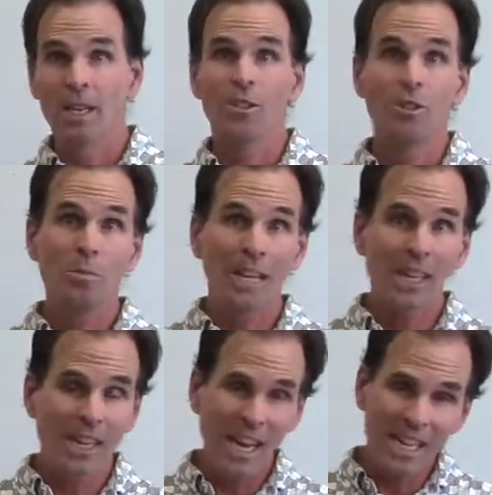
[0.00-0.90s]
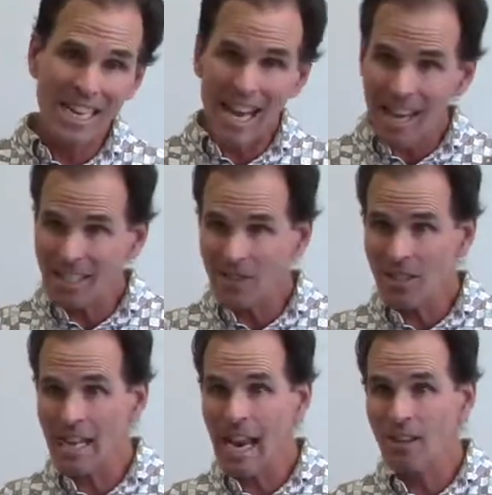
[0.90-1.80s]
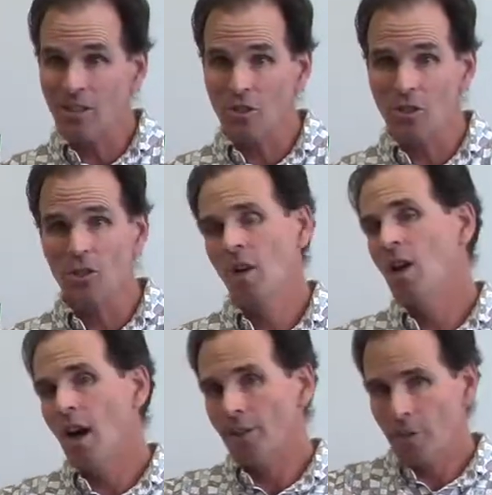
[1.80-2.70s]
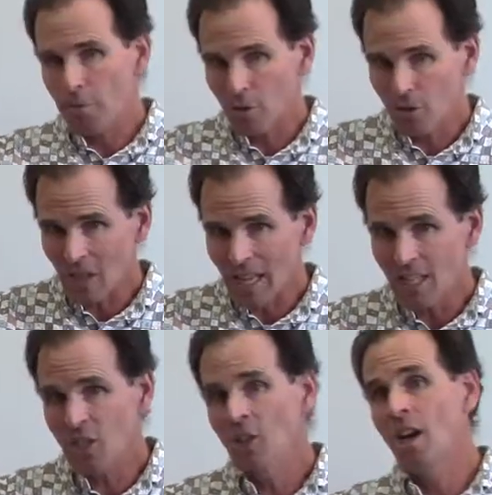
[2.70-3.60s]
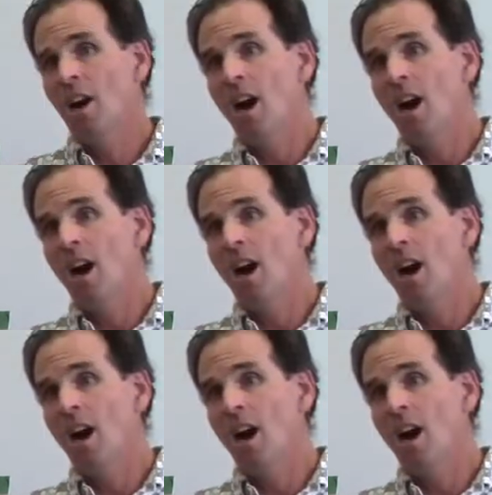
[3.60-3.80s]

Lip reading: There's been a nice analysis of the percentage